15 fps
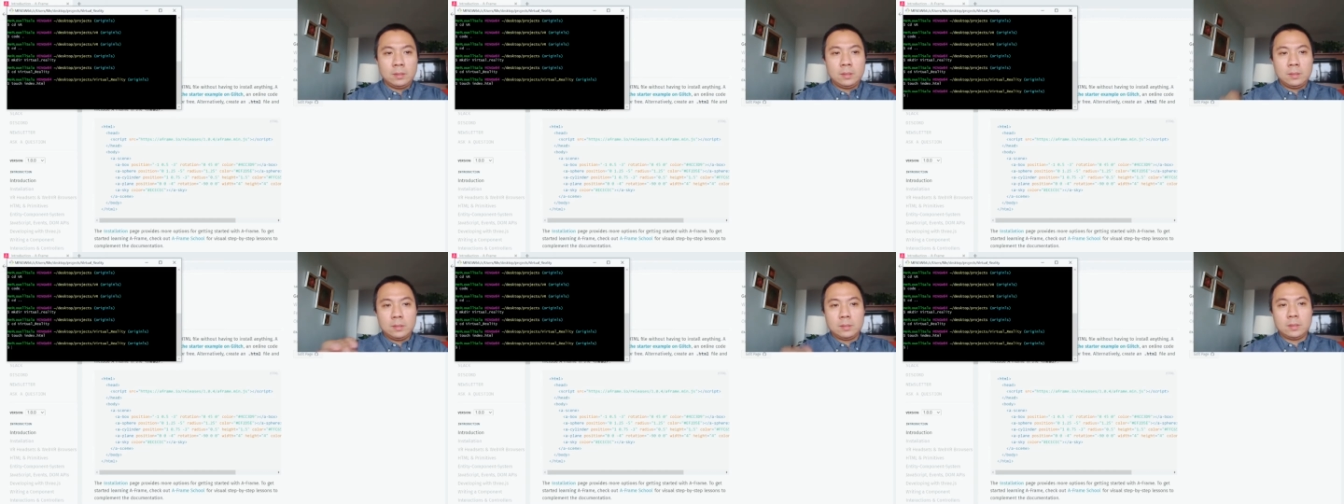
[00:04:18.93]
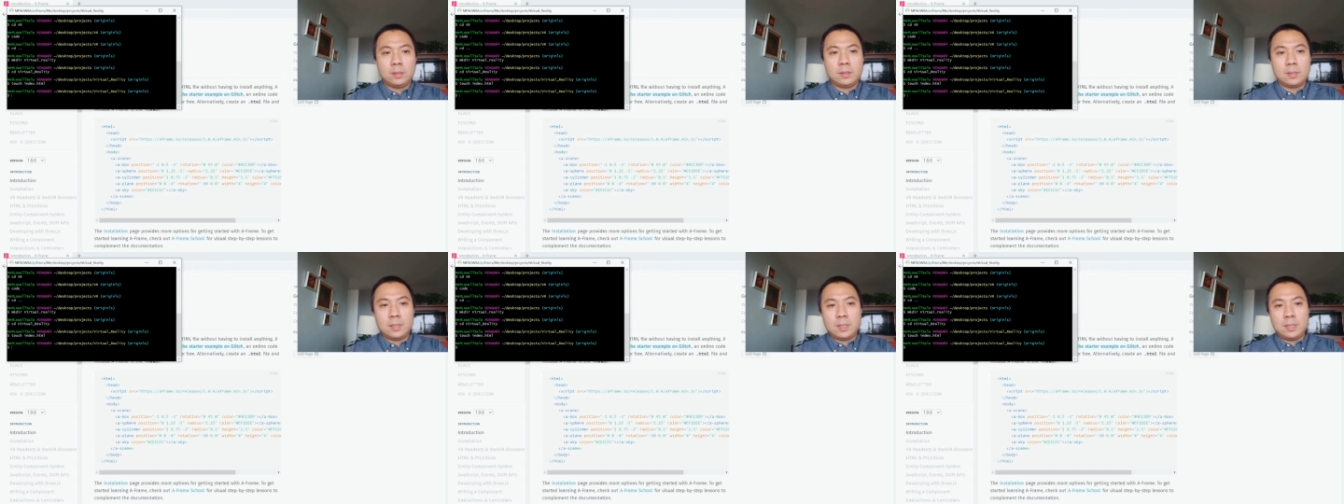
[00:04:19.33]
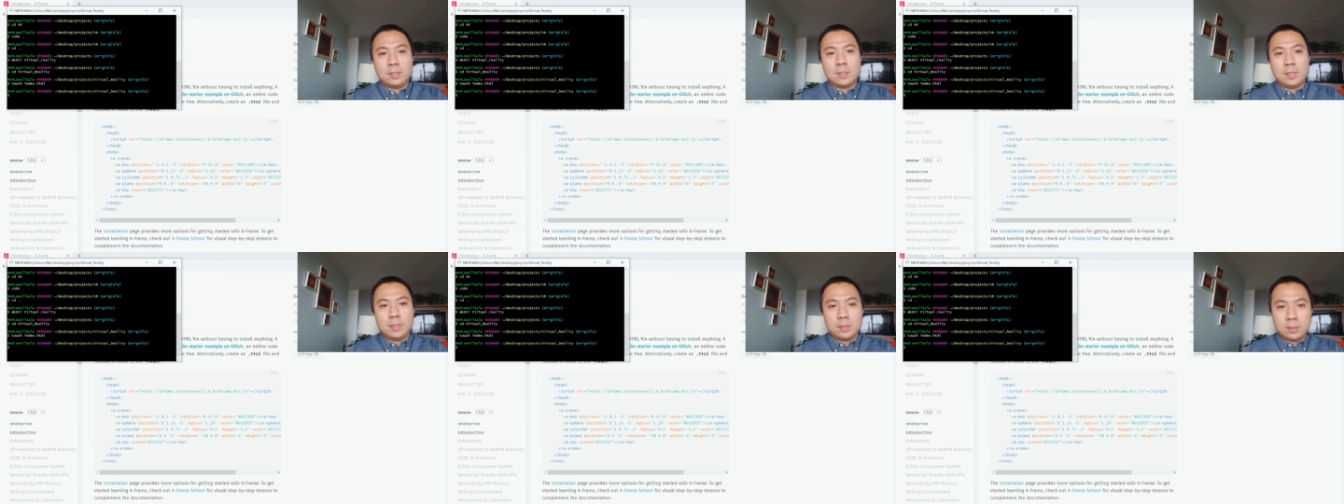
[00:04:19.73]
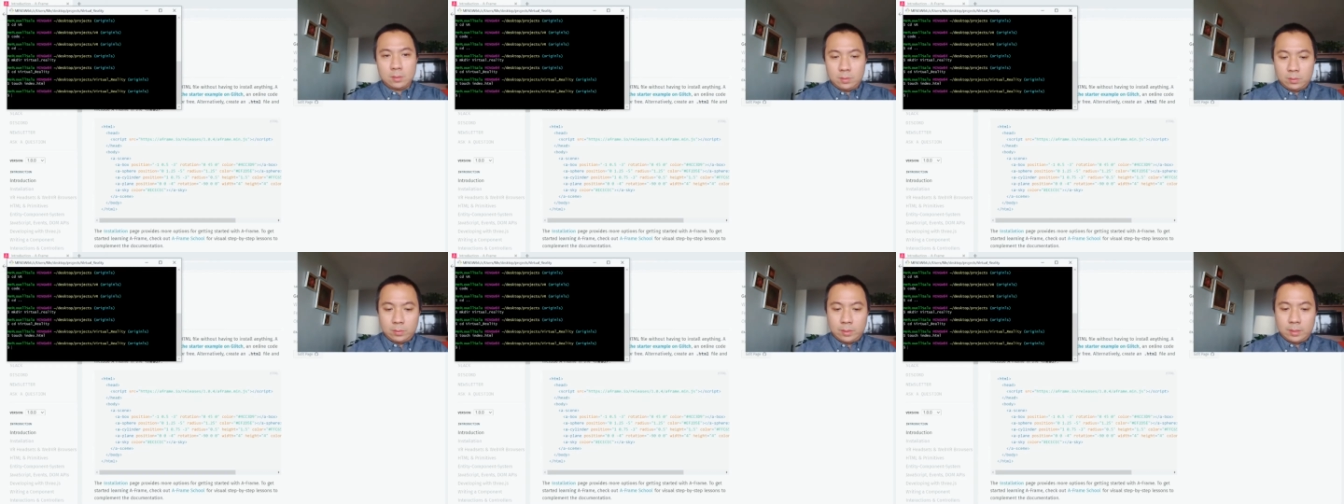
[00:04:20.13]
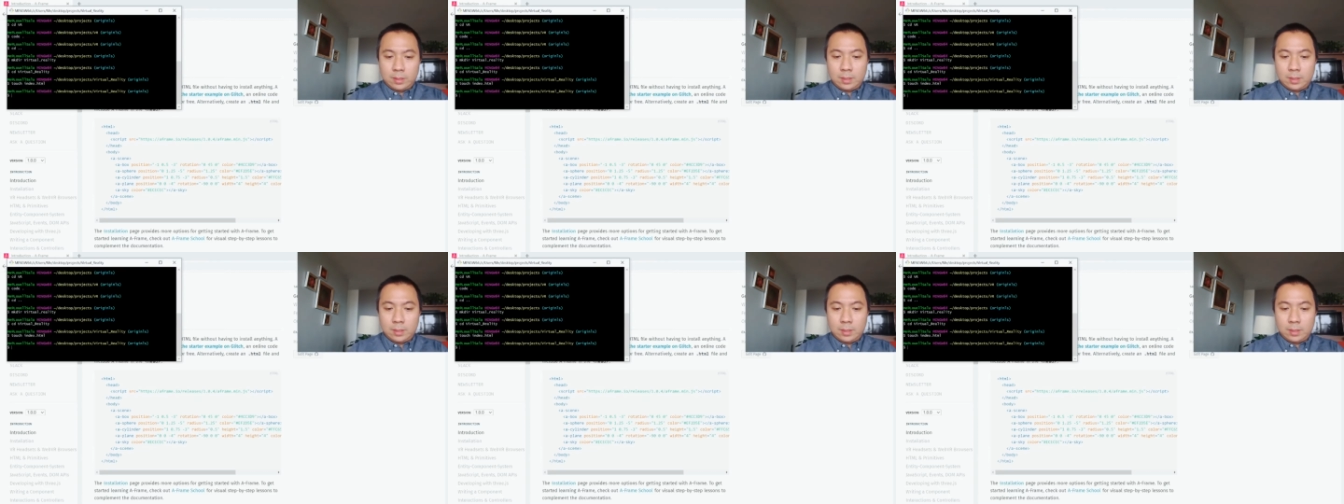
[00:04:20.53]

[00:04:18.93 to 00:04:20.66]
So it's that easy. So, and